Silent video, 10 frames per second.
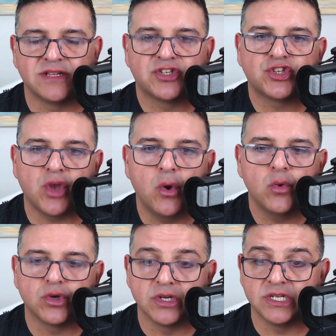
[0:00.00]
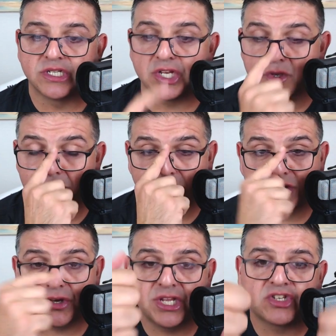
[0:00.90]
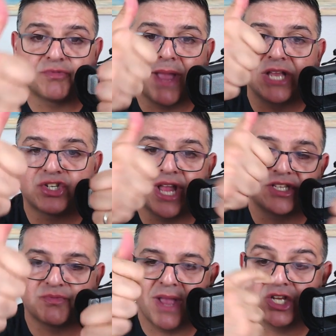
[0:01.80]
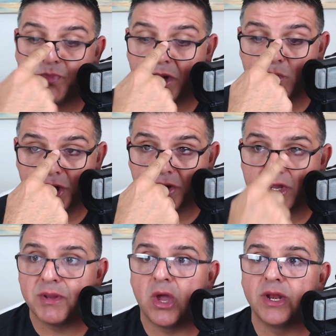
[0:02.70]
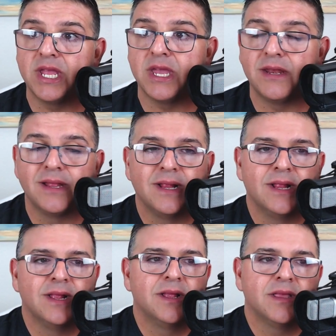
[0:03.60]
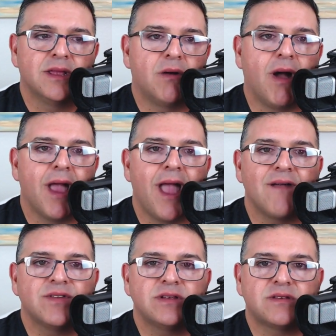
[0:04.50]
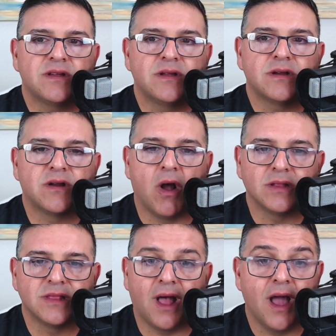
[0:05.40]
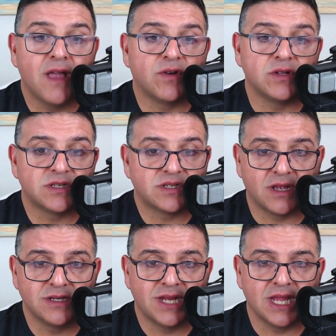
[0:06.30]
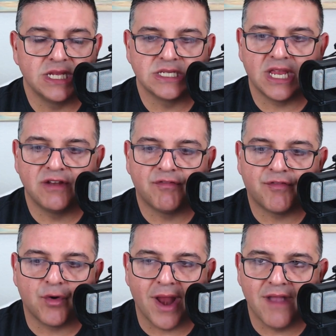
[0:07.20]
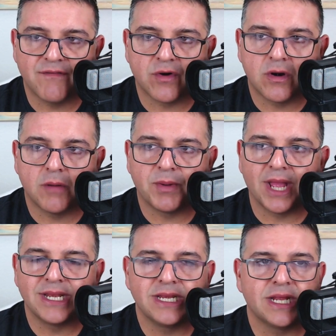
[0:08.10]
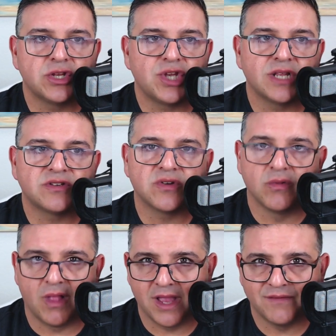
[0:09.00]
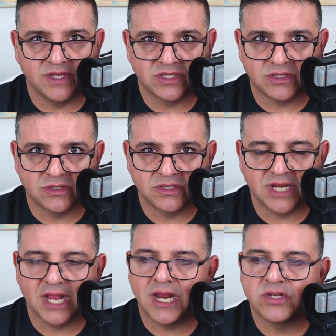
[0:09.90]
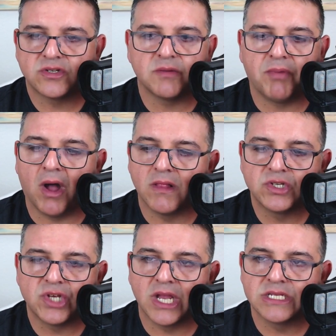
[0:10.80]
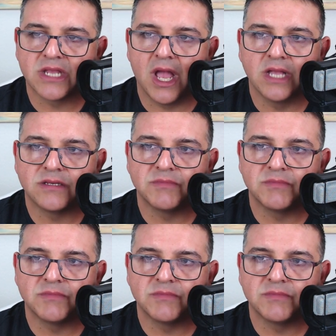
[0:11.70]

It's so good to see you. Make sure you smash that smash button when you're coming on in. You know, I haven't uh, gone live on Sundays in forever, but I didn't get a chance to go live this Thursday, and I just apologize, guys.